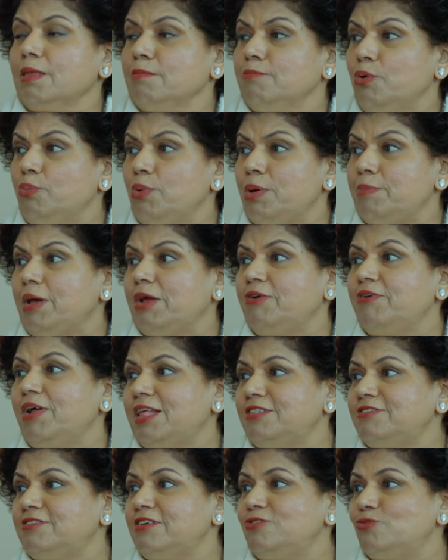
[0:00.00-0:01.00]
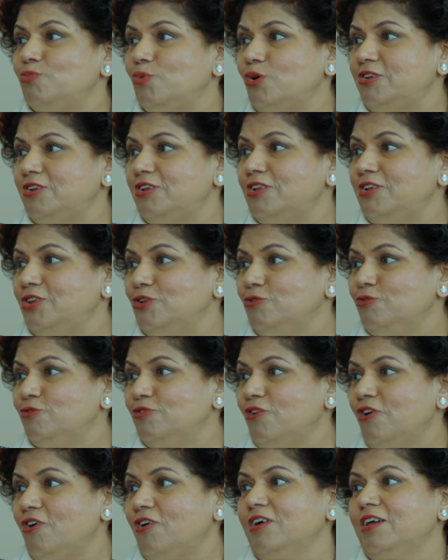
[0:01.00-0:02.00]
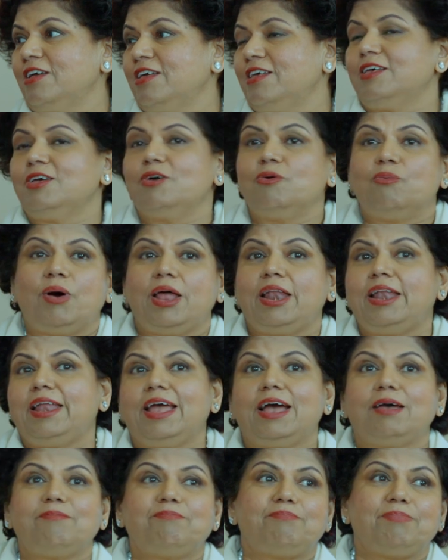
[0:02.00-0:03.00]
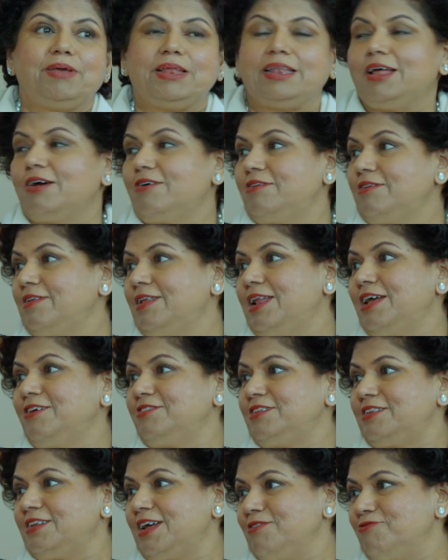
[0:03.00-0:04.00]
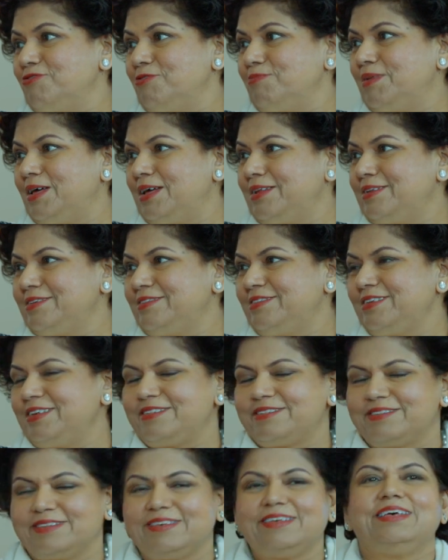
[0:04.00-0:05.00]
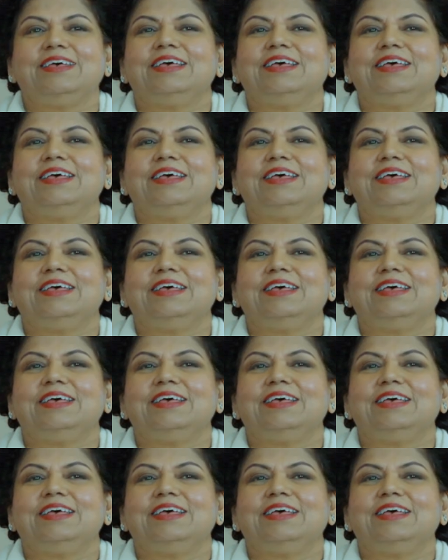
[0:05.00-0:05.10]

But when my grandsons wanted a new song, one day I picked out "Now's the time for planting seeds."